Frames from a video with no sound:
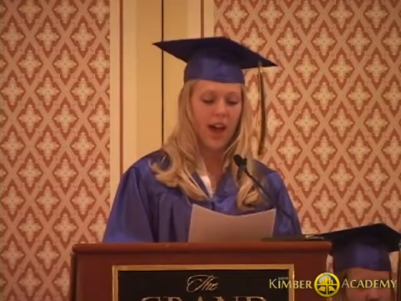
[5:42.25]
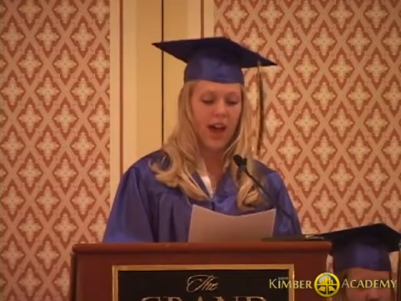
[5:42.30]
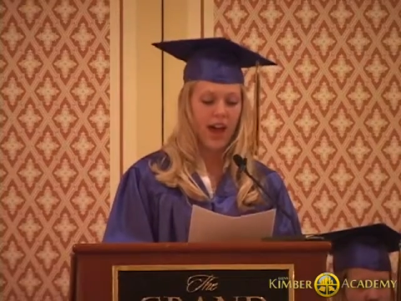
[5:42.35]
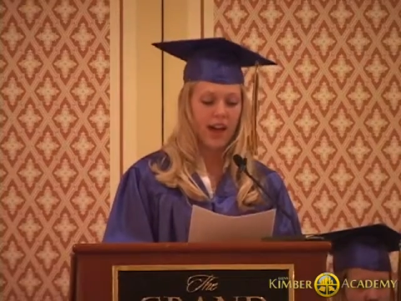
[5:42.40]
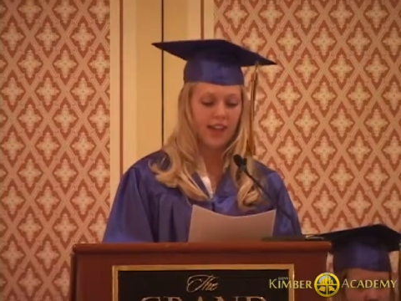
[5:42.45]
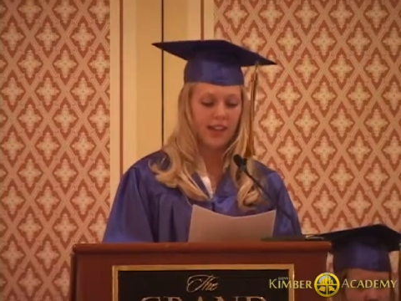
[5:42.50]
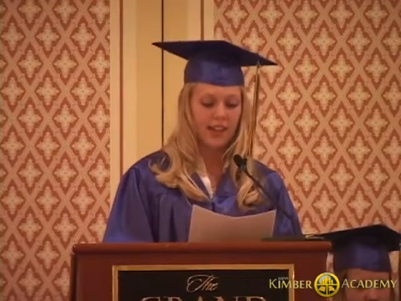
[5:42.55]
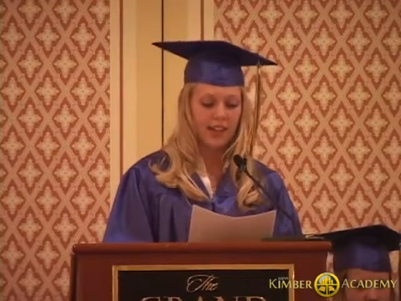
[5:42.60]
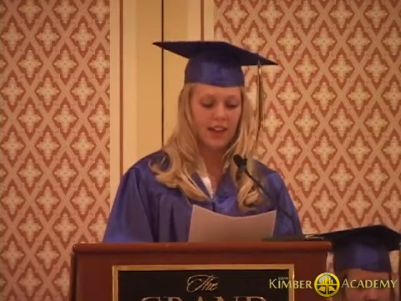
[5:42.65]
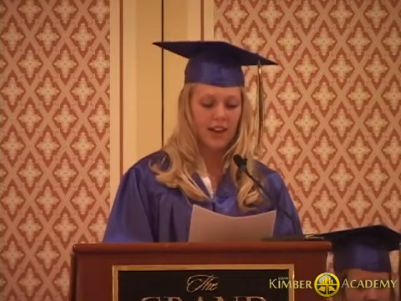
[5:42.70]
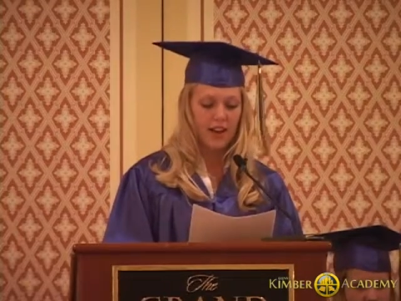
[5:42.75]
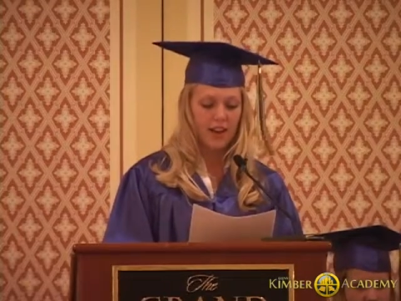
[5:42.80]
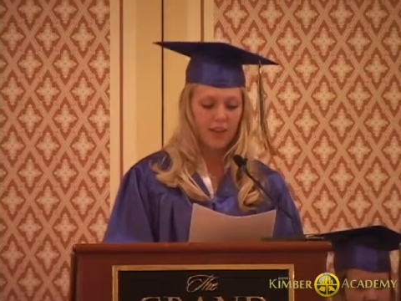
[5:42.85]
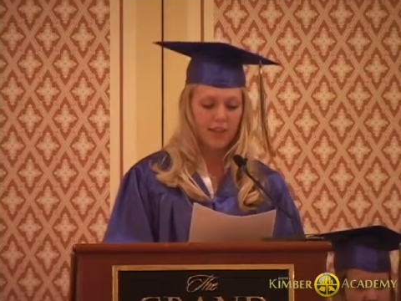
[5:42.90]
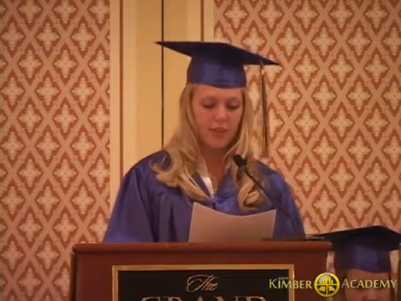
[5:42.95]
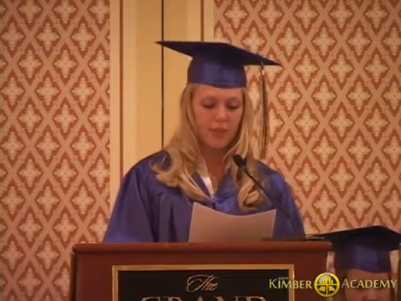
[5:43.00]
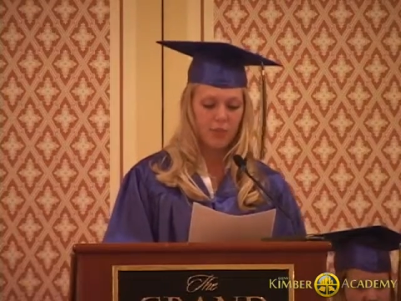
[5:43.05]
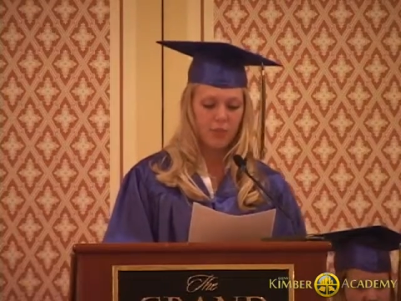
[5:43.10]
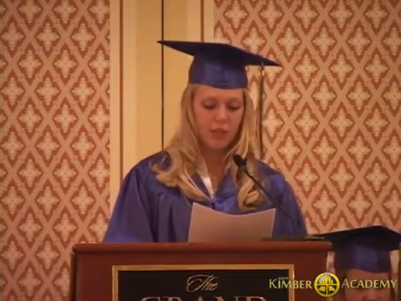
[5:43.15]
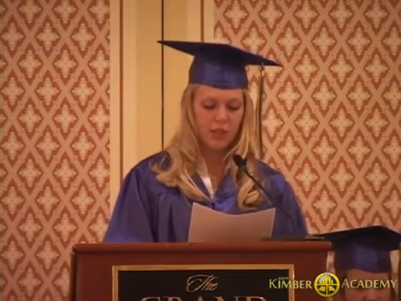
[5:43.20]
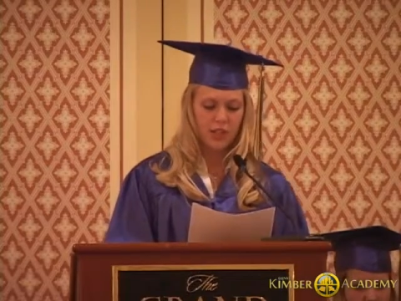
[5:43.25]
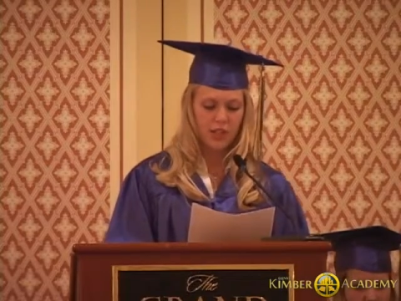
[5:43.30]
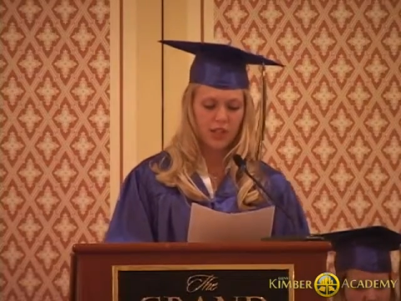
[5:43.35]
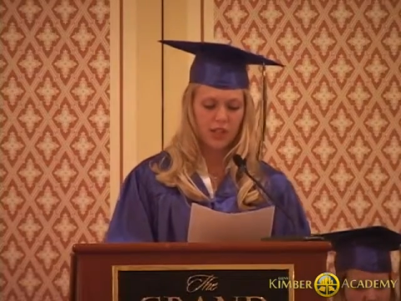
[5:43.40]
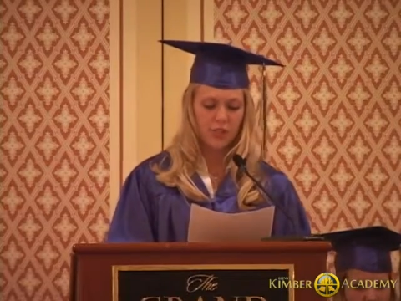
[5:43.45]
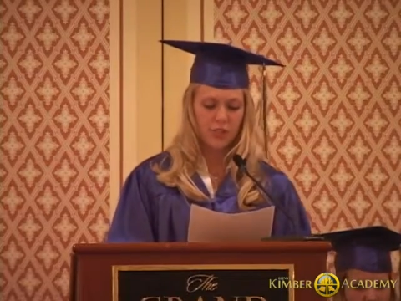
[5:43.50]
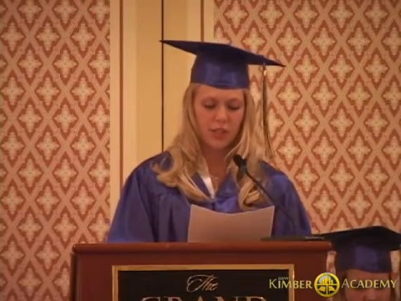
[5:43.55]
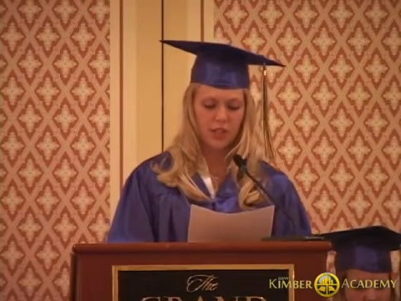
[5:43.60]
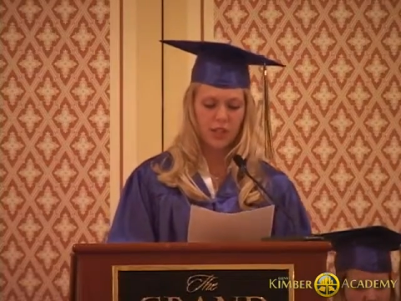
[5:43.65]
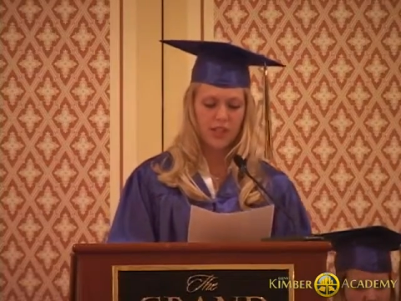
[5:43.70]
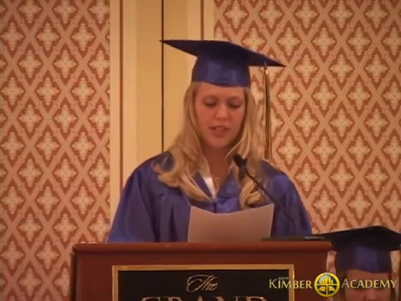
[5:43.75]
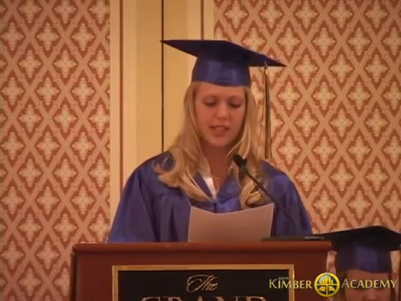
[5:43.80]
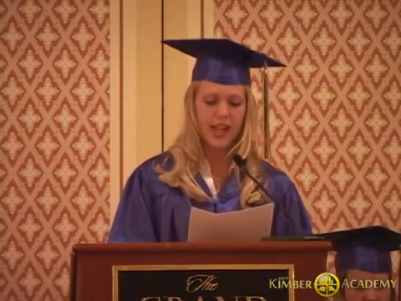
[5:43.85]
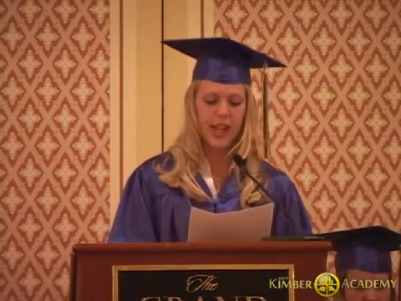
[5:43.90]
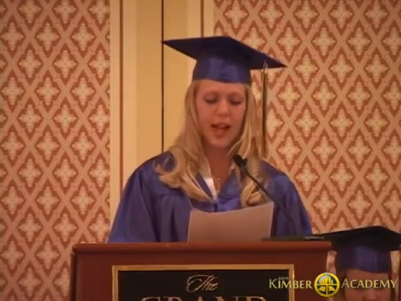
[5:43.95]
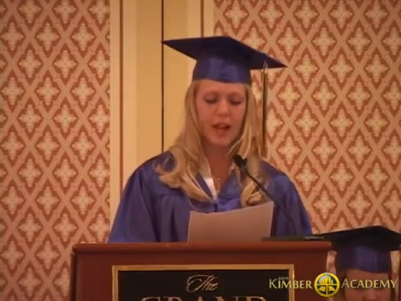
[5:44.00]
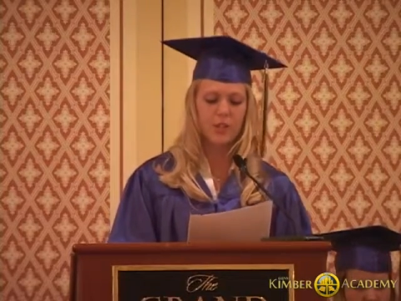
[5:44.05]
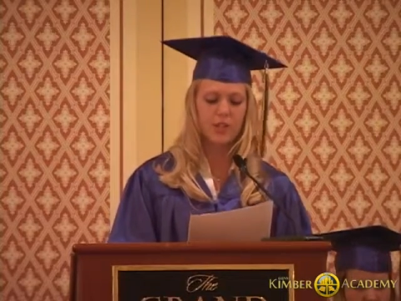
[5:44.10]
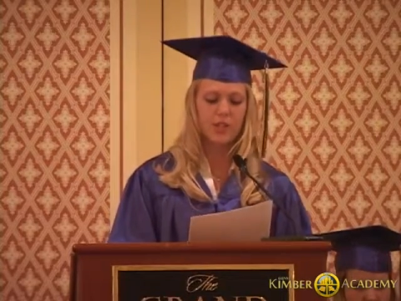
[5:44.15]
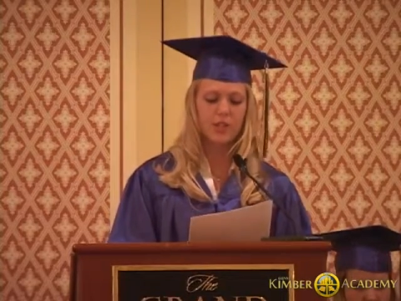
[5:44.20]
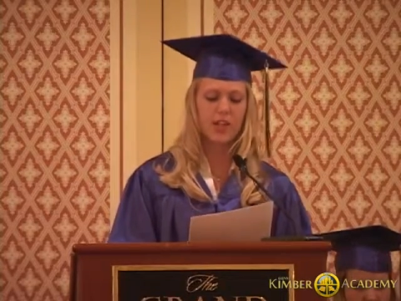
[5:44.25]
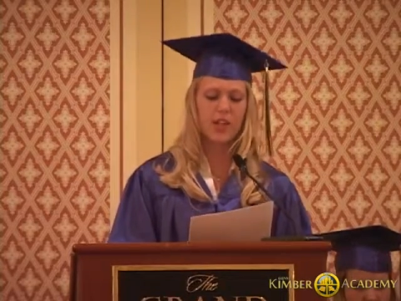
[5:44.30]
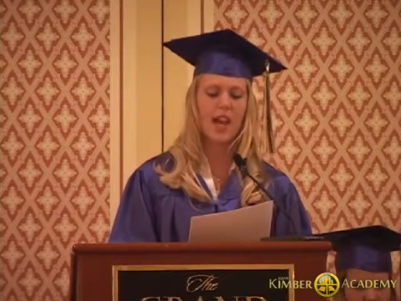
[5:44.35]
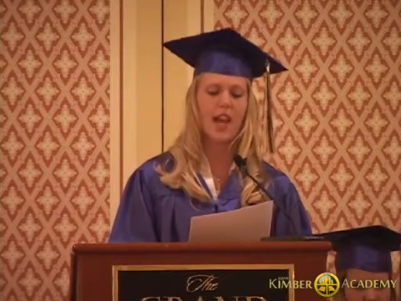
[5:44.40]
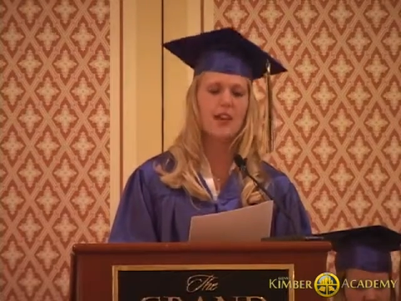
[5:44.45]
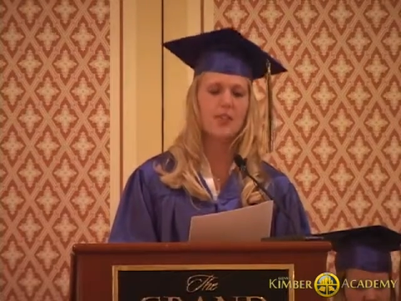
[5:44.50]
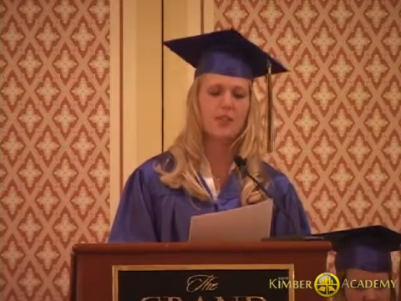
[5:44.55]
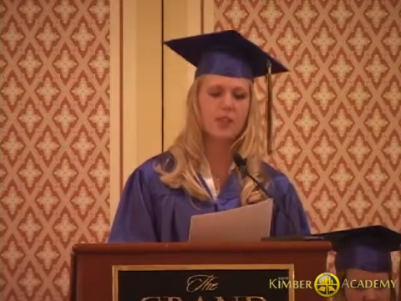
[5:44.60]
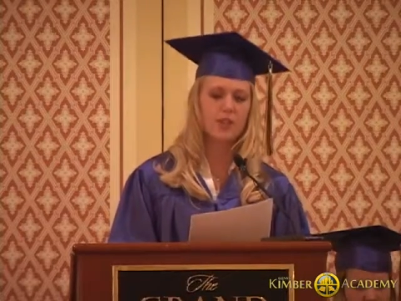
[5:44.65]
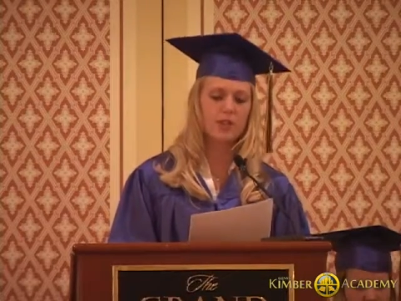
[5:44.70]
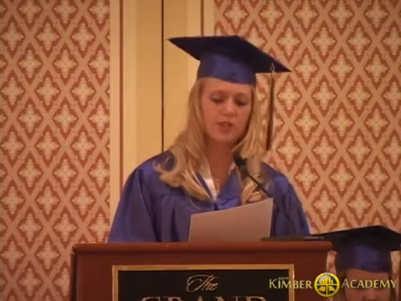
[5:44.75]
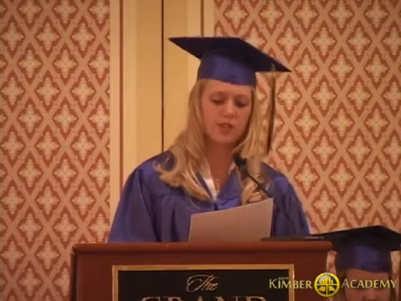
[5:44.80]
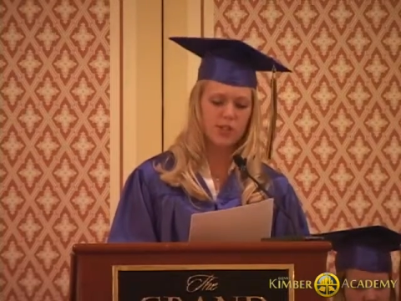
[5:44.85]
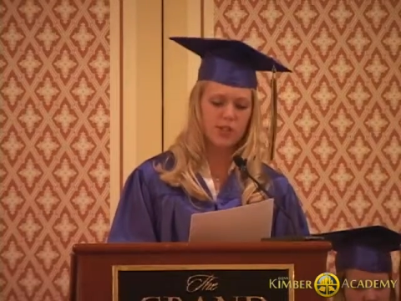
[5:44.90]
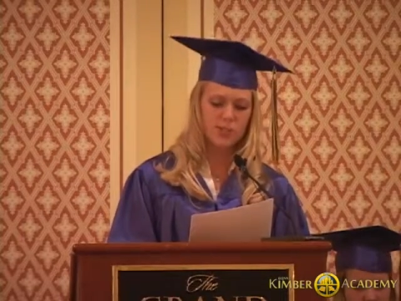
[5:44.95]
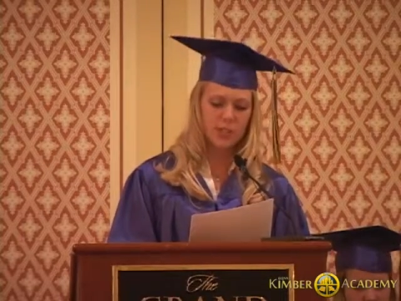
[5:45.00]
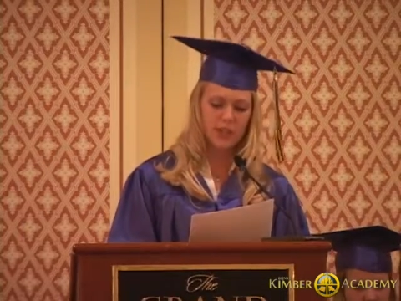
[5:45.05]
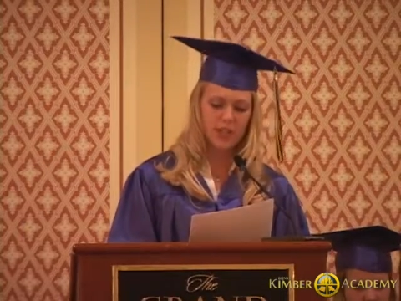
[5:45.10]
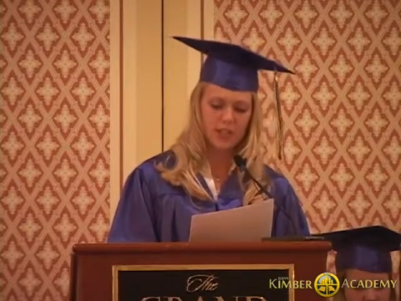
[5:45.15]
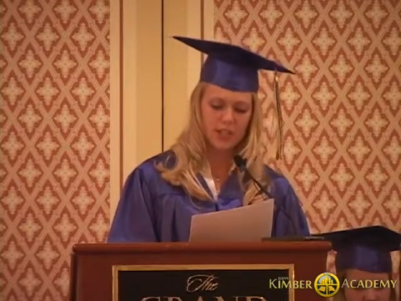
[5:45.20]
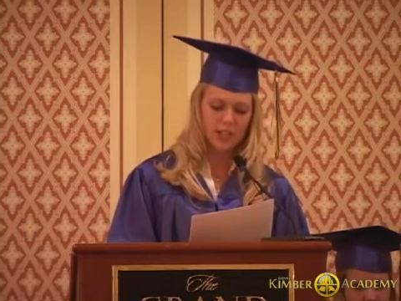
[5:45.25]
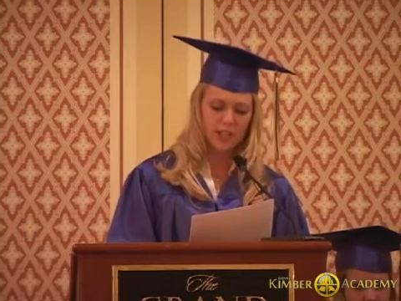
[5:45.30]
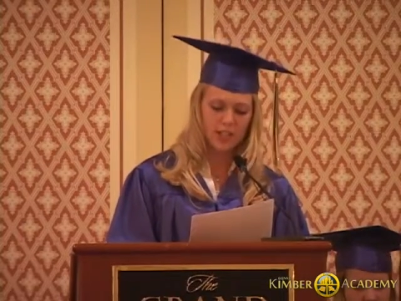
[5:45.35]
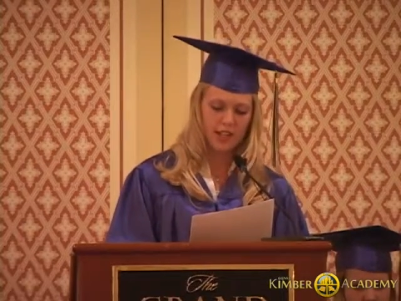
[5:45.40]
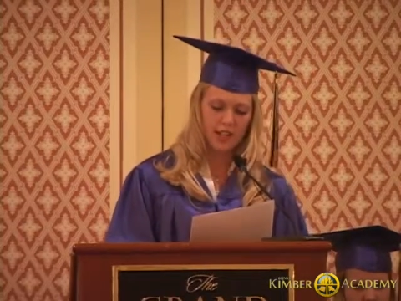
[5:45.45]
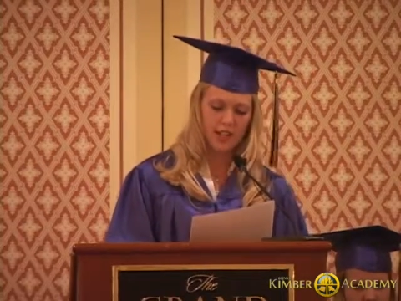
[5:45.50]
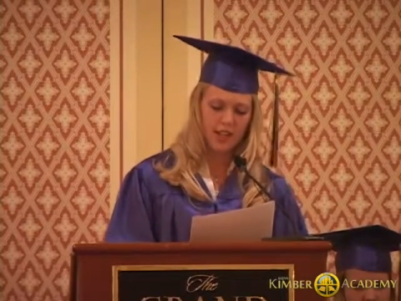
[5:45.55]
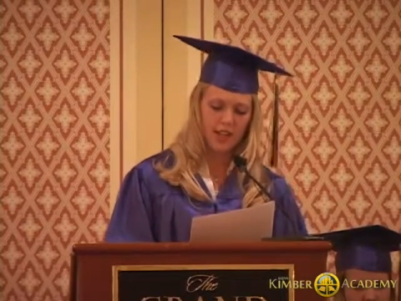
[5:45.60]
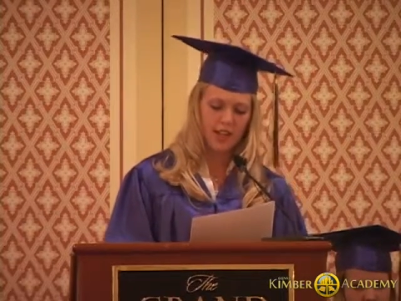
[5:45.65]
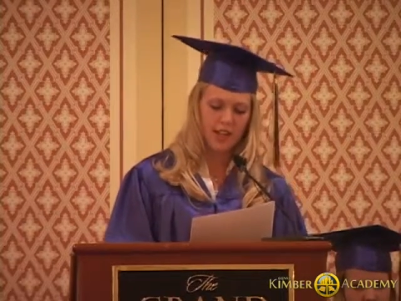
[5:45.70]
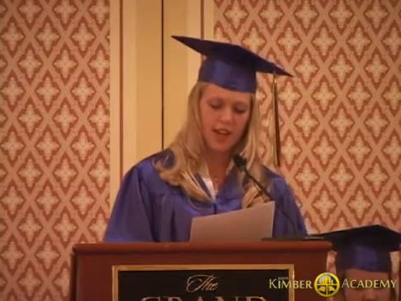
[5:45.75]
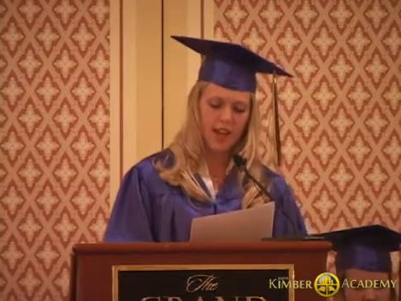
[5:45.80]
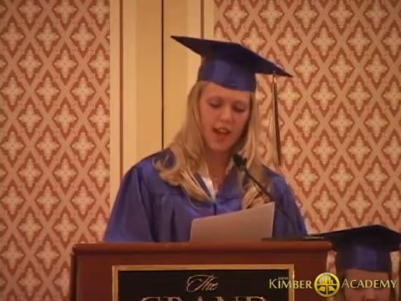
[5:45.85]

I cannot even put into words how much I have grown spiritually.